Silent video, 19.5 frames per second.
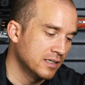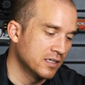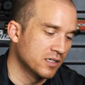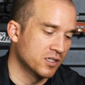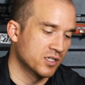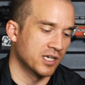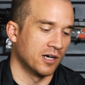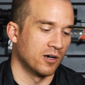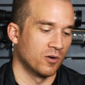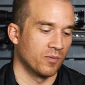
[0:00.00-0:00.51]

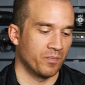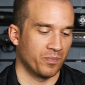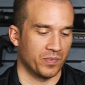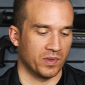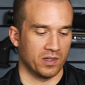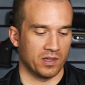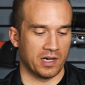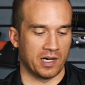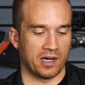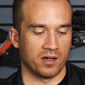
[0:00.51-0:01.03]
So
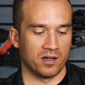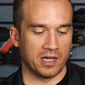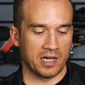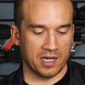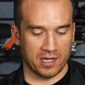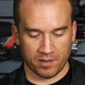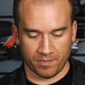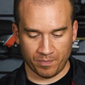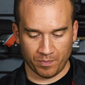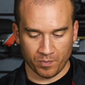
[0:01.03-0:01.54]

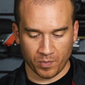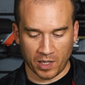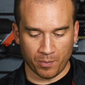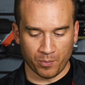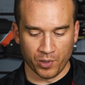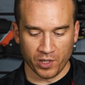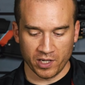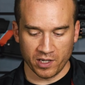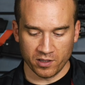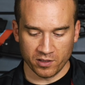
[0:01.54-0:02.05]
I'll
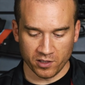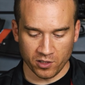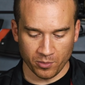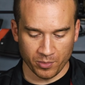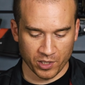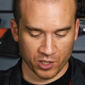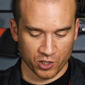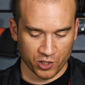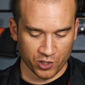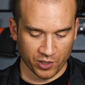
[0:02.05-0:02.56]
put in a little
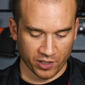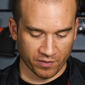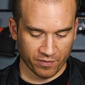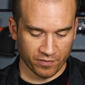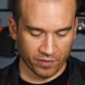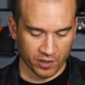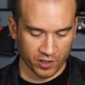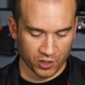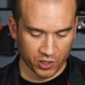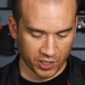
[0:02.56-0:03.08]
bit of shooting
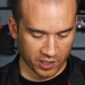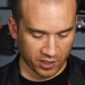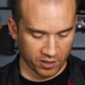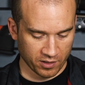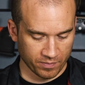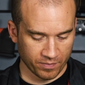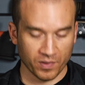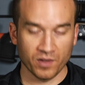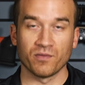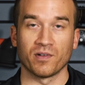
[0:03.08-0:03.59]
footage here
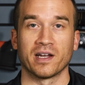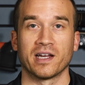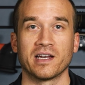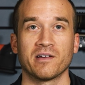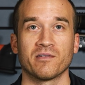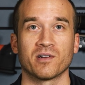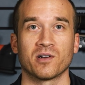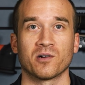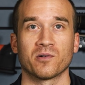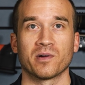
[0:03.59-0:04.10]
if I
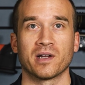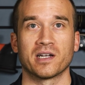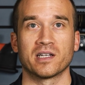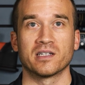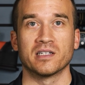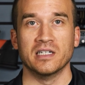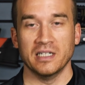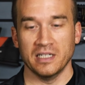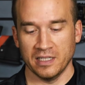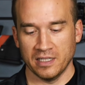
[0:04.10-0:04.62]
haven't
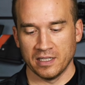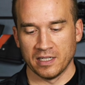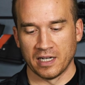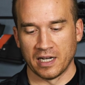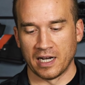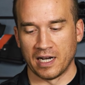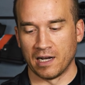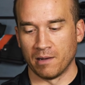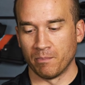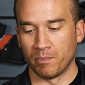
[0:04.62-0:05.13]
already.
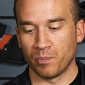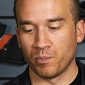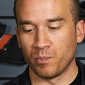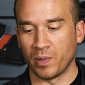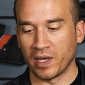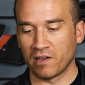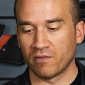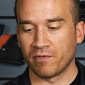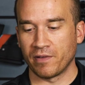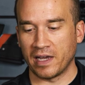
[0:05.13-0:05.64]

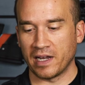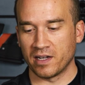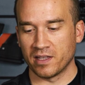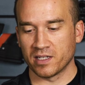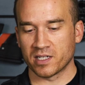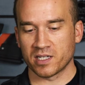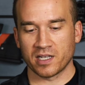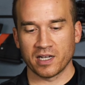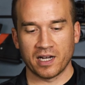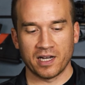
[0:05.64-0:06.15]
Big fan of
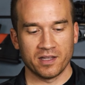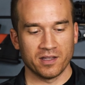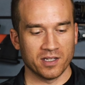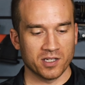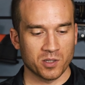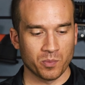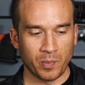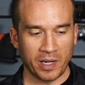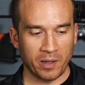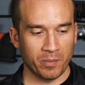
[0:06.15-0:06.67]
this gun.
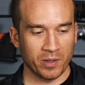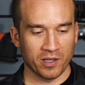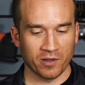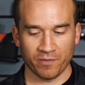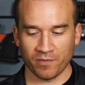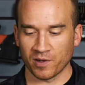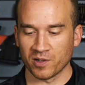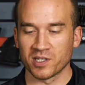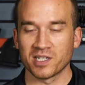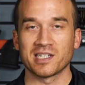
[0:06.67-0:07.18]
This may be the
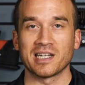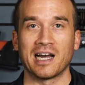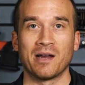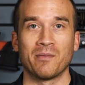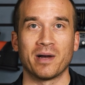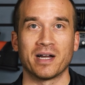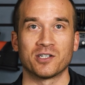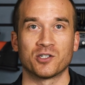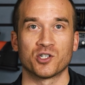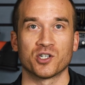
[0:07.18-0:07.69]
first
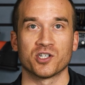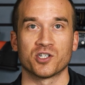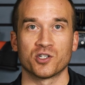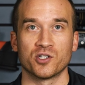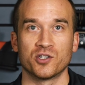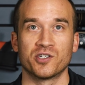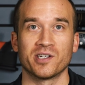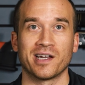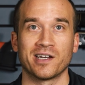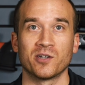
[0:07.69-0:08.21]
time I
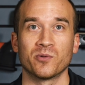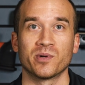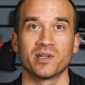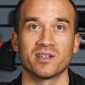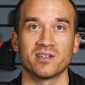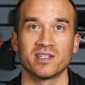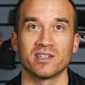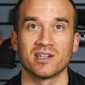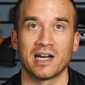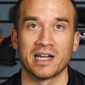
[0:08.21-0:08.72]
just
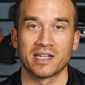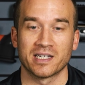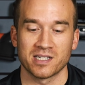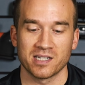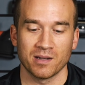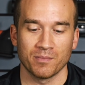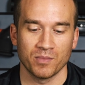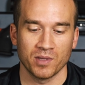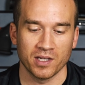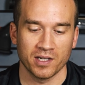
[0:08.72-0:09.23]
genuinely like
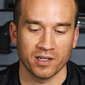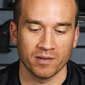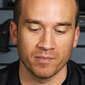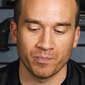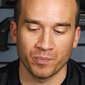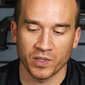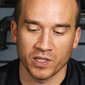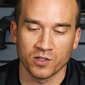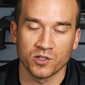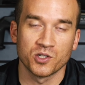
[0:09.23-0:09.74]
something.
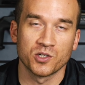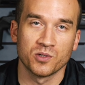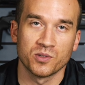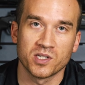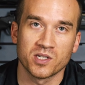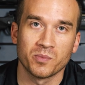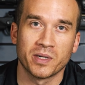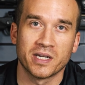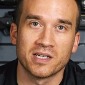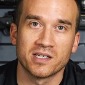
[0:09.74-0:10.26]
It
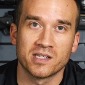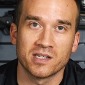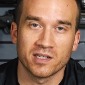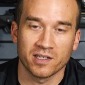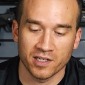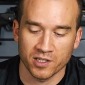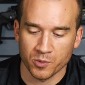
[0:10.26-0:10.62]
shoots amazing.